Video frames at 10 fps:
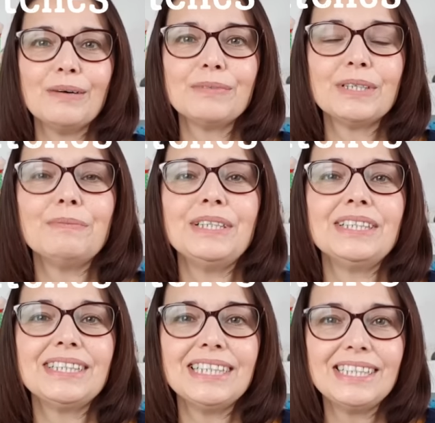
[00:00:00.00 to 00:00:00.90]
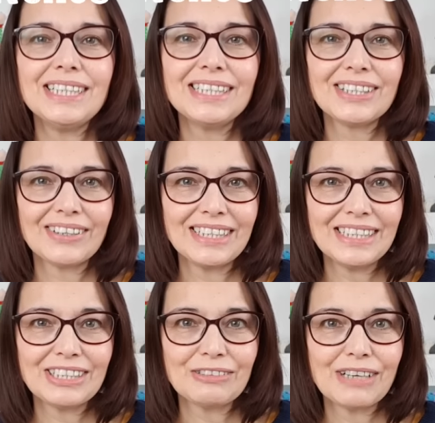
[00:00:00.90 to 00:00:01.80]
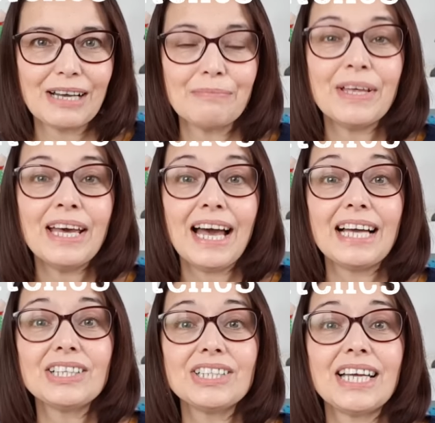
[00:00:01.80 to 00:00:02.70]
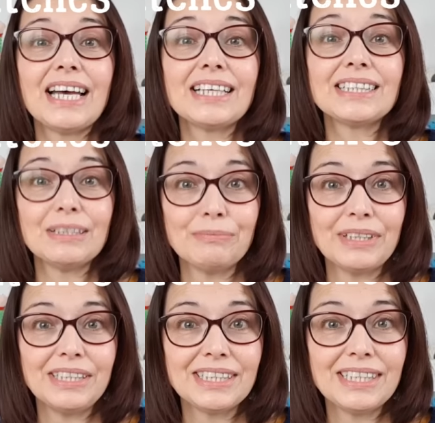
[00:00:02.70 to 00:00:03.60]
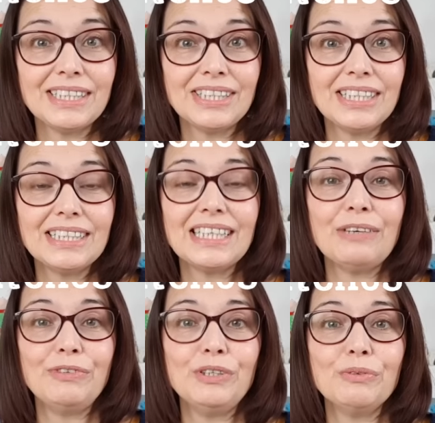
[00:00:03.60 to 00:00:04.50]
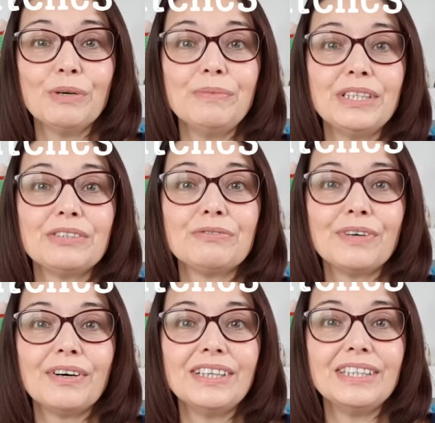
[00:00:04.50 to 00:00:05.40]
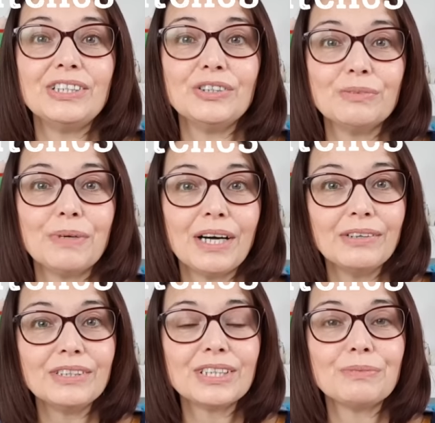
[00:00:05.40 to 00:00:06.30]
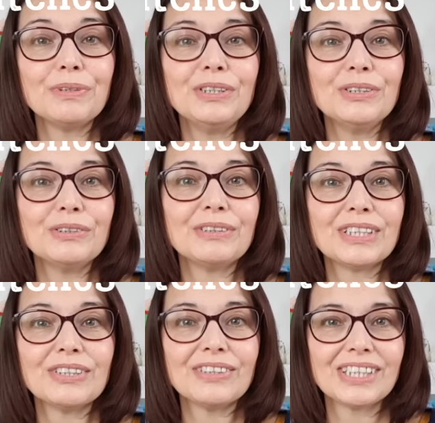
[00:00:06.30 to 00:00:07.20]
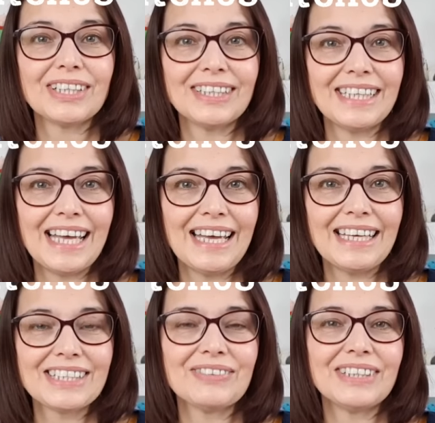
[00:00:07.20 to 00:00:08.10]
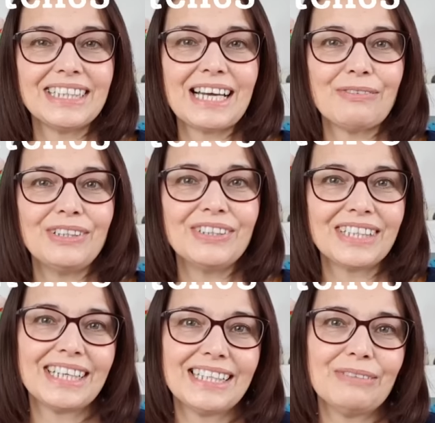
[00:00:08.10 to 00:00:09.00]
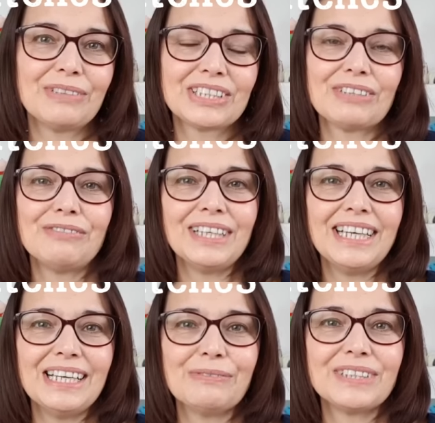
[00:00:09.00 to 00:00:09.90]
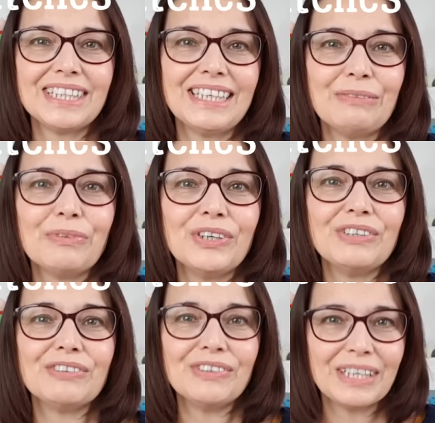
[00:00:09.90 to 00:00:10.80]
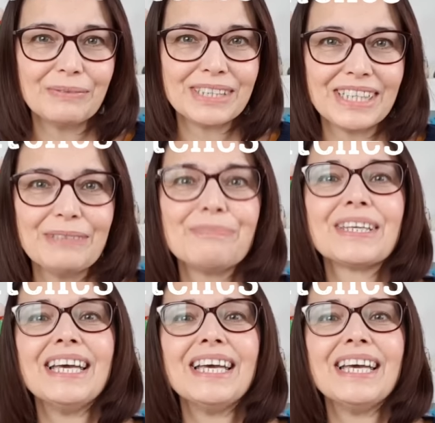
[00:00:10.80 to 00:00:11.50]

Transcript: Simply in Stitches on Instagram, hashtag Simply in Stitches. If you want me to find your post, put your socks on there so I can have a look at them, because I really love seeing what you're all up to.